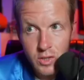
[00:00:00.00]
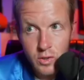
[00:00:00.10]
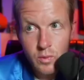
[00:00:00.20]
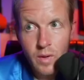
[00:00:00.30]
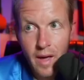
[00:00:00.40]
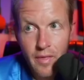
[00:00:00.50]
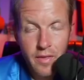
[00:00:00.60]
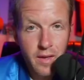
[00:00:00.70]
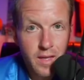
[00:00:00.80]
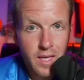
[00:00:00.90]
do not
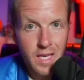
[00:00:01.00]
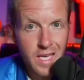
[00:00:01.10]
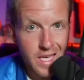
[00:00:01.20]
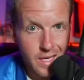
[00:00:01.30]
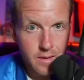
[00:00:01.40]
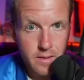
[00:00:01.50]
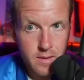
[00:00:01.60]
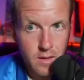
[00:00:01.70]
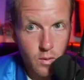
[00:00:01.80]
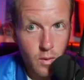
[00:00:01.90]
think he
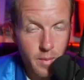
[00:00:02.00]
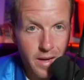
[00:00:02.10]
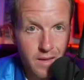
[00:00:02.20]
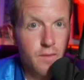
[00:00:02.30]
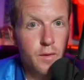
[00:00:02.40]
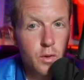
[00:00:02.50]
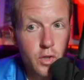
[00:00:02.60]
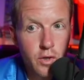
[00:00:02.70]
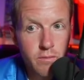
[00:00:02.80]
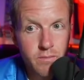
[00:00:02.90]
is the quarterback of the
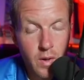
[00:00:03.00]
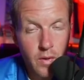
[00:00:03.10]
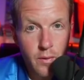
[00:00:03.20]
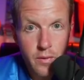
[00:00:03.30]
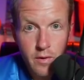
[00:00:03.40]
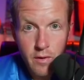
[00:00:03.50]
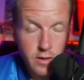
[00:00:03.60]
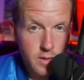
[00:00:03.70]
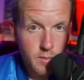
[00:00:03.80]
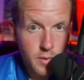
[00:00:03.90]
future, although there
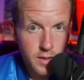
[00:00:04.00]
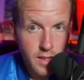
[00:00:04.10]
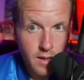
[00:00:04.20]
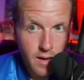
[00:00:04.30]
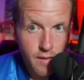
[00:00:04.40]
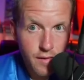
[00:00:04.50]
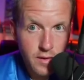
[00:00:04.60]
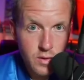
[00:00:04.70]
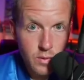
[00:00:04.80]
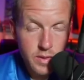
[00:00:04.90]
are some plugged-in
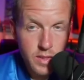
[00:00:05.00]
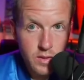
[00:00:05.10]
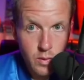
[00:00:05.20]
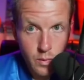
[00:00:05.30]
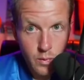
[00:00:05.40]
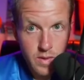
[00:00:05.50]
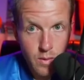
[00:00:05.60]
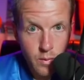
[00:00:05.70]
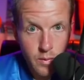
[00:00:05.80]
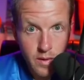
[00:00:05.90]
NFL sources who
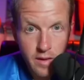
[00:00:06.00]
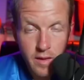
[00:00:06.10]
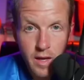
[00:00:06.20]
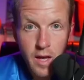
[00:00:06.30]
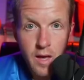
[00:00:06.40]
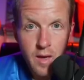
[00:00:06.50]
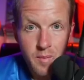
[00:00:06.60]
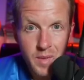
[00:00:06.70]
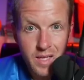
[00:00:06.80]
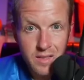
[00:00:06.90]
think that
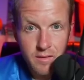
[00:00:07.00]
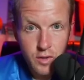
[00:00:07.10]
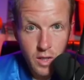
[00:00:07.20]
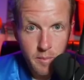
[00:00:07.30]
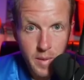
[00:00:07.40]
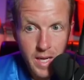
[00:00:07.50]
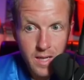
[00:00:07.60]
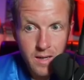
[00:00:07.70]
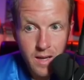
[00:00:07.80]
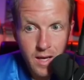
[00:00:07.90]
because of Sean
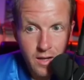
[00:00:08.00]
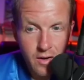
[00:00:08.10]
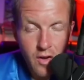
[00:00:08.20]
Payton and